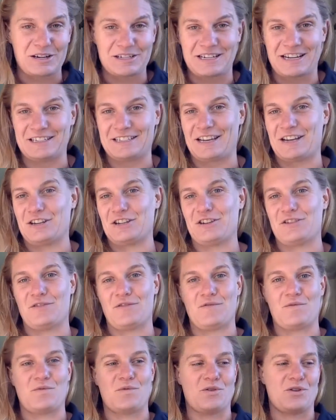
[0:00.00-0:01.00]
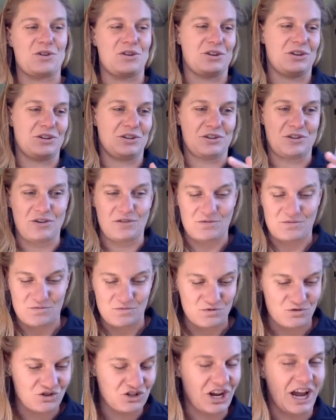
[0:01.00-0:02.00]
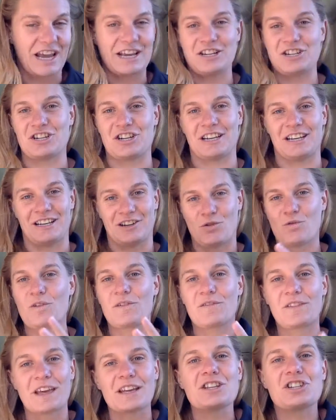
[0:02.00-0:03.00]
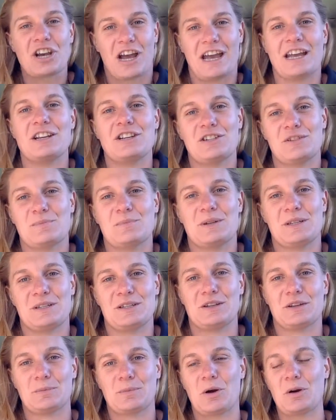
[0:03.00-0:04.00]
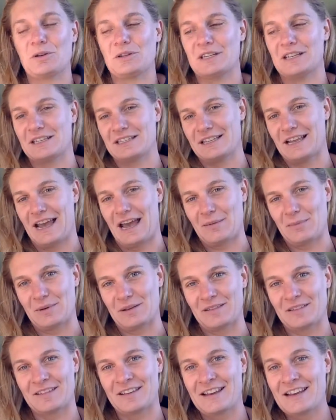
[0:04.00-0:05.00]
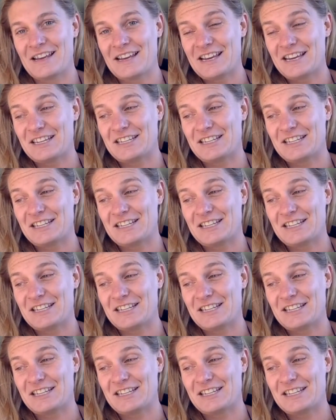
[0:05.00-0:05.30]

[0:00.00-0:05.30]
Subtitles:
prioritization of work, you know, changing all of that change in business process that happens.